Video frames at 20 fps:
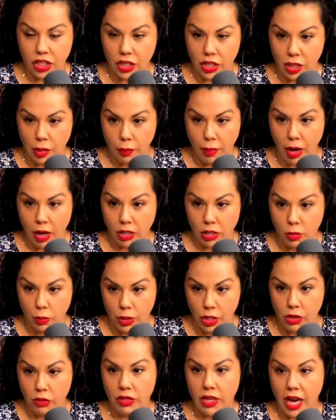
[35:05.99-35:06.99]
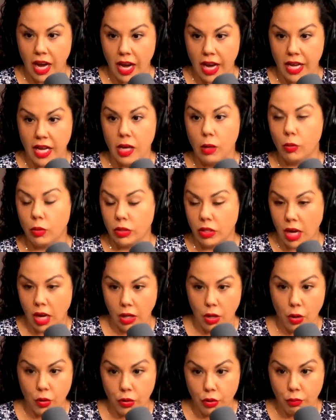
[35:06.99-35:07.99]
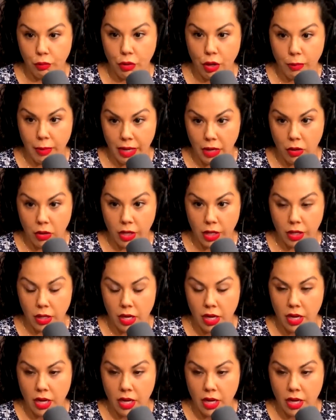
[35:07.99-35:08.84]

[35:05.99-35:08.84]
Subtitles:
are in the box when you die, it will not go through probate court.